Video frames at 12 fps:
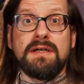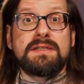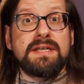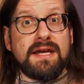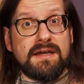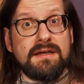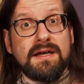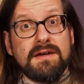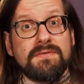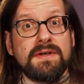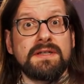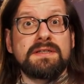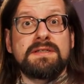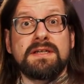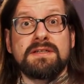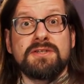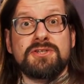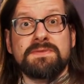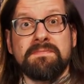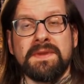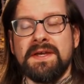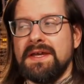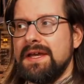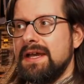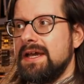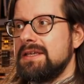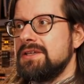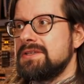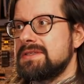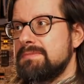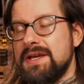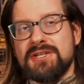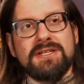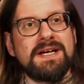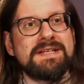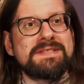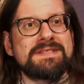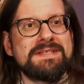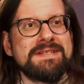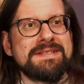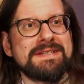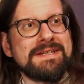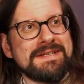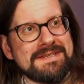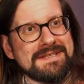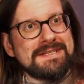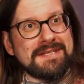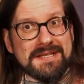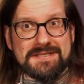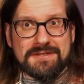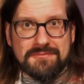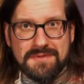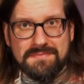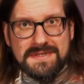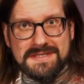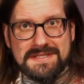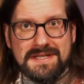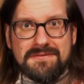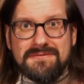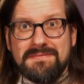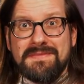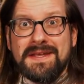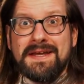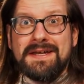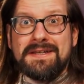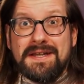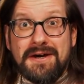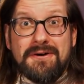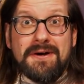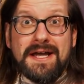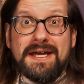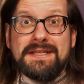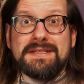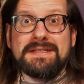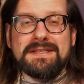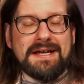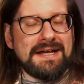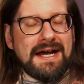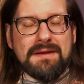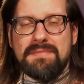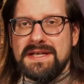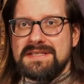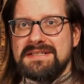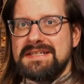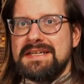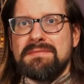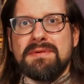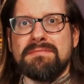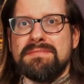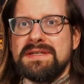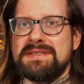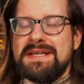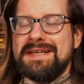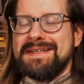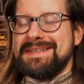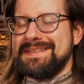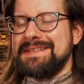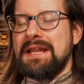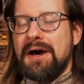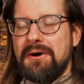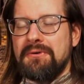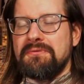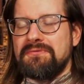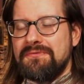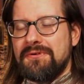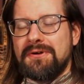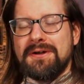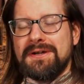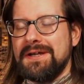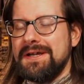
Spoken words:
a tech. I've got a technician, and he specializes in the test equipment stuff now, and I basically keep him busy now for